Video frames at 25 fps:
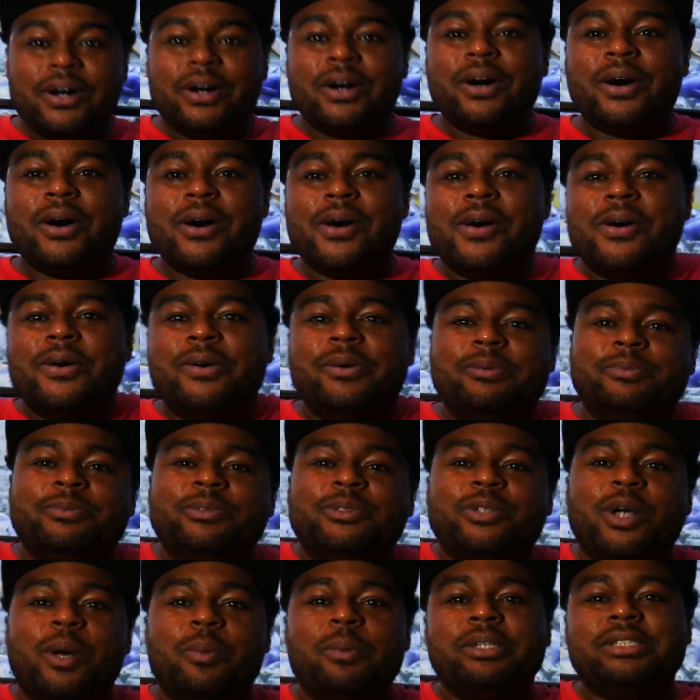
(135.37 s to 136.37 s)
Um,
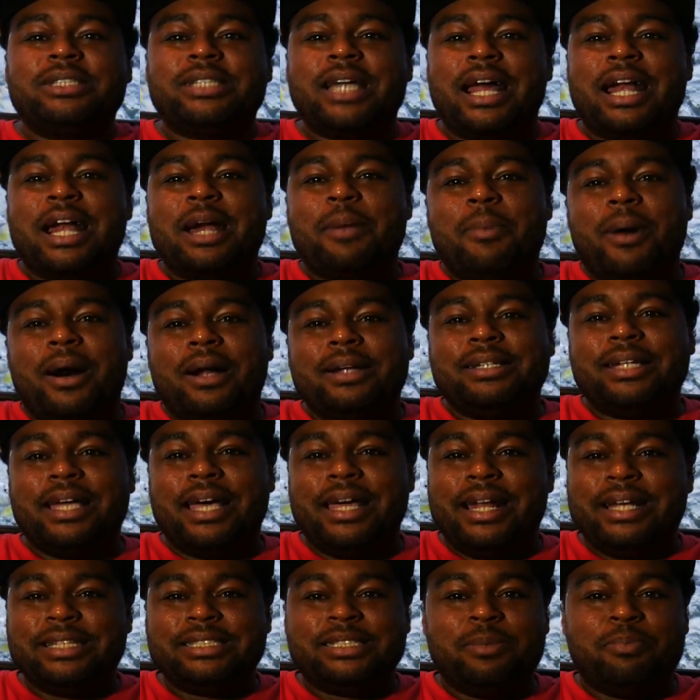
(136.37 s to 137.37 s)
so I'm excited about
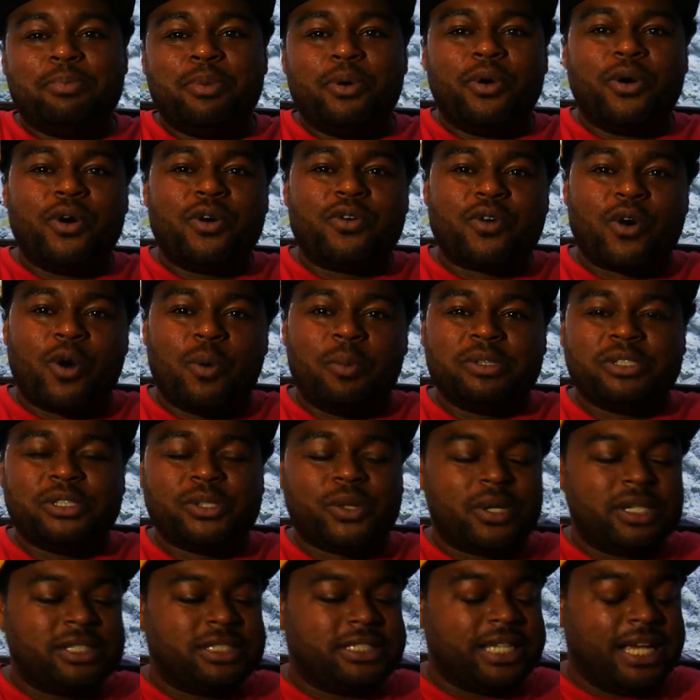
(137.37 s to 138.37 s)
that. That's the Buccochromis
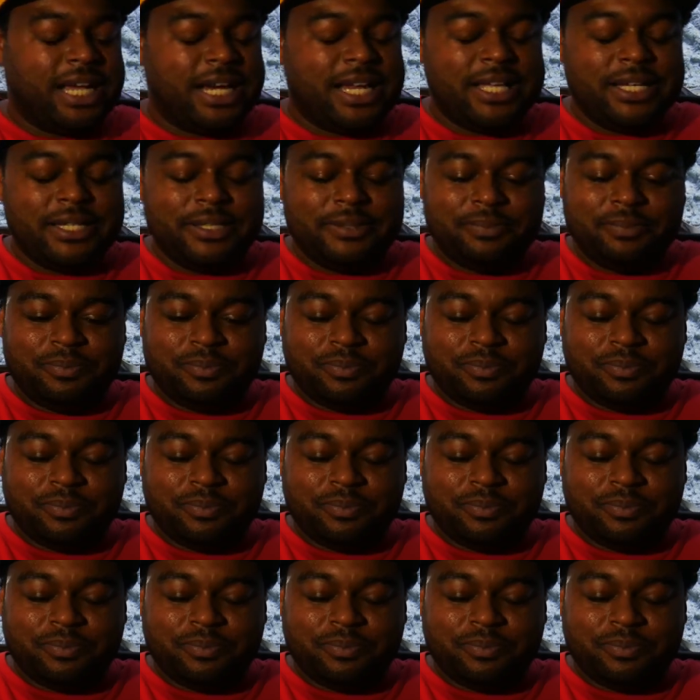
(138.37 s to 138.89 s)
nototaenia.